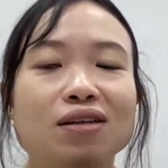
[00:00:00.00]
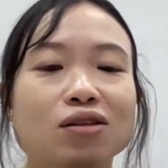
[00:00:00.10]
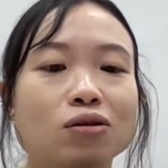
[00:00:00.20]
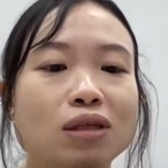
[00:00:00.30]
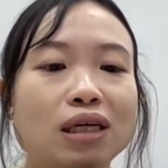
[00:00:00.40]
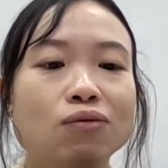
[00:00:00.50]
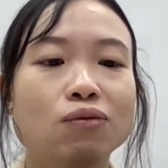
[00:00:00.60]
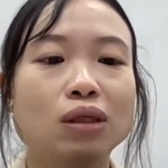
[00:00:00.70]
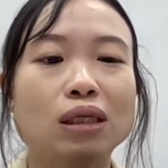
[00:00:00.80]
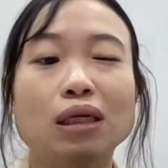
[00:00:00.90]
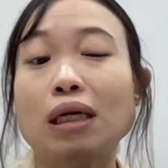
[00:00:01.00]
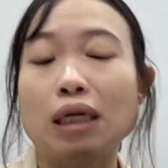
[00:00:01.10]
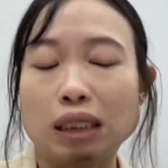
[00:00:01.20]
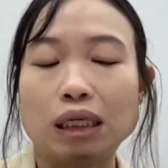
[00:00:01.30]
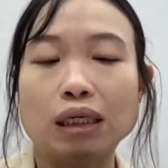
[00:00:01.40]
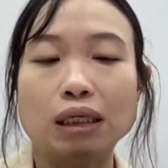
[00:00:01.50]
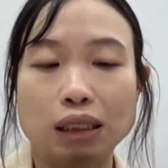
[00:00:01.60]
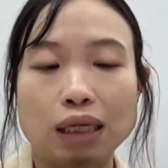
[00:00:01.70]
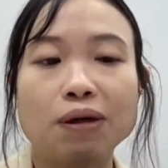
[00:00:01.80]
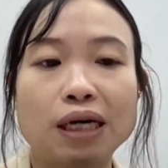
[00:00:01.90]
So then
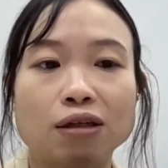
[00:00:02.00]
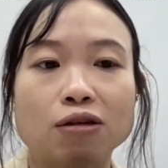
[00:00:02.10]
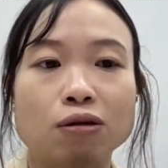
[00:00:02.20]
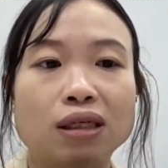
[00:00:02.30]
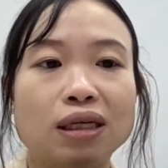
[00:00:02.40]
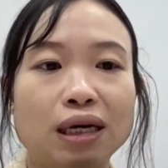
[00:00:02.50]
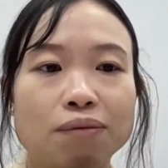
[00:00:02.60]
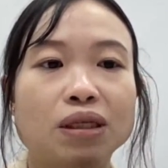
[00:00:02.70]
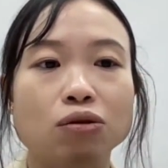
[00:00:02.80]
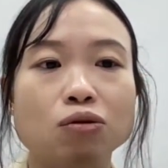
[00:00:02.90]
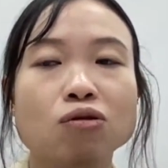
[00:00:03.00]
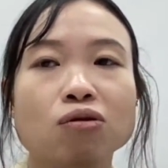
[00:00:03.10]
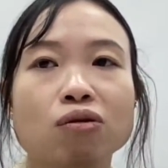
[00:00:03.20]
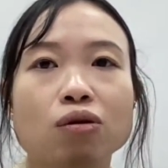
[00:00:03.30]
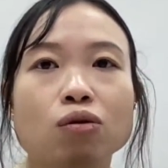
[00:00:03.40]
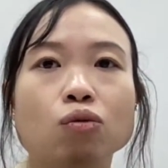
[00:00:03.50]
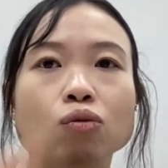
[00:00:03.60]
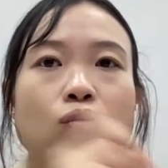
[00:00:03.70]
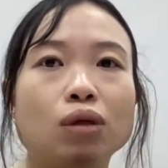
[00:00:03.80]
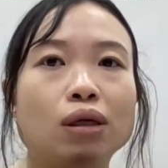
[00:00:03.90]
label encoding can be used
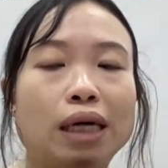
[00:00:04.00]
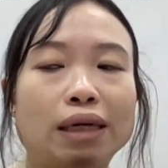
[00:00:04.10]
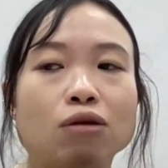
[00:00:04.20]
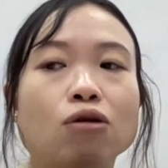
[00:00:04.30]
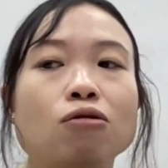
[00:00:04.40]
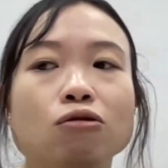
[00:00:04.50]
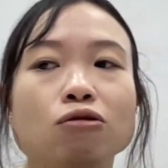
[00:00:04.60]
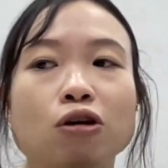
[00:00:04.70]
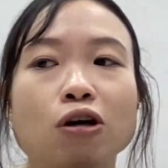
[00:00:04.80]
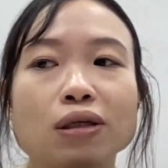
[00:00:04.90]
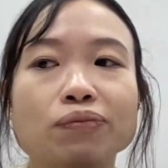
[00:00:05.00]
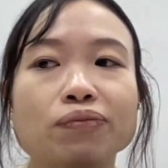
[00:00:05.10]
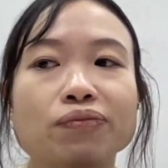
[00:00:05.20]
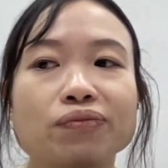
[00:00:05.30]
to encode those columns.